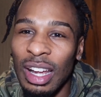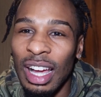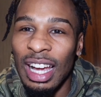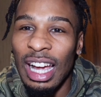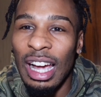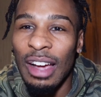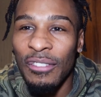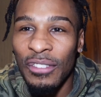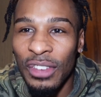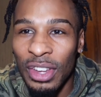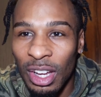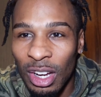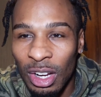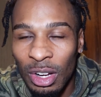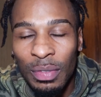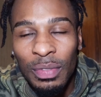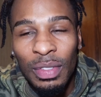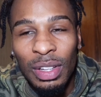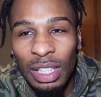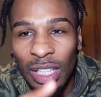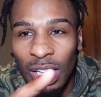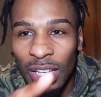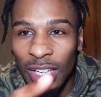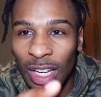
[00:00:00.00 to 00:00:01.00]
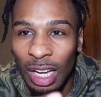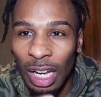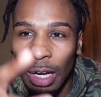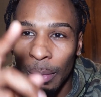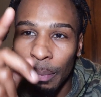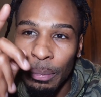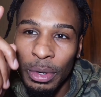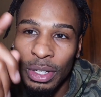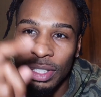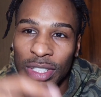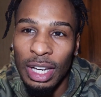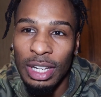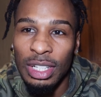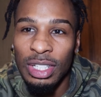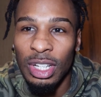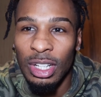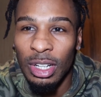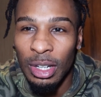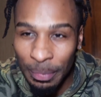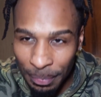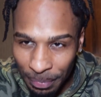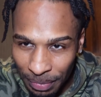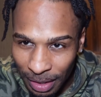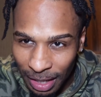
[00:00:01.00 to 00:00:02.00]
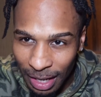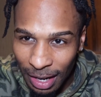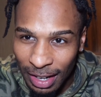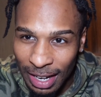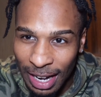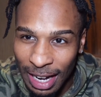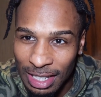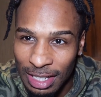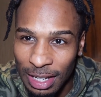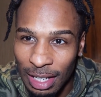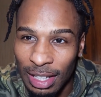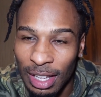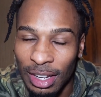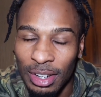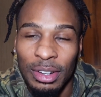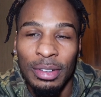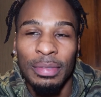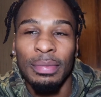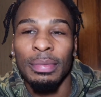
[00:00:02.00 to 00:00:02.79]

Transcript: I got for y'all. Love y'all, appreciate y'all, and I'll catch y'all later.